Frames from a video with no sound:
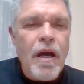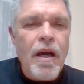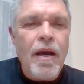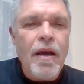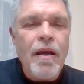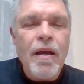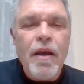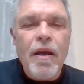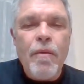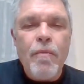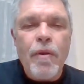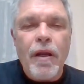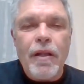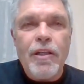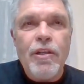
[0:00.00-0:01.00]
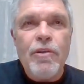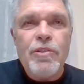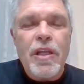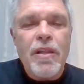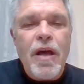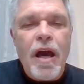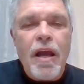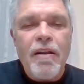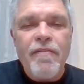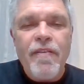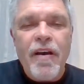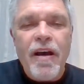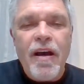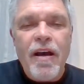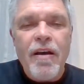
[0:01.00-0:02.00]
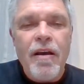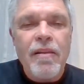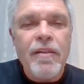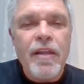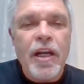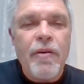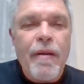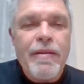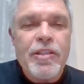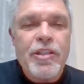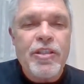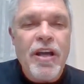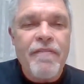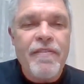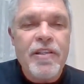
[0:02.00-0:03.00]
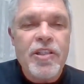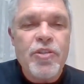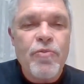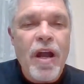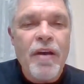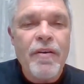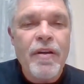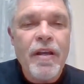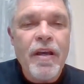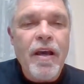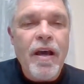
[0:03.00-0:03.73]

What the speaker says: We're going to use a lot of literary stuff this round.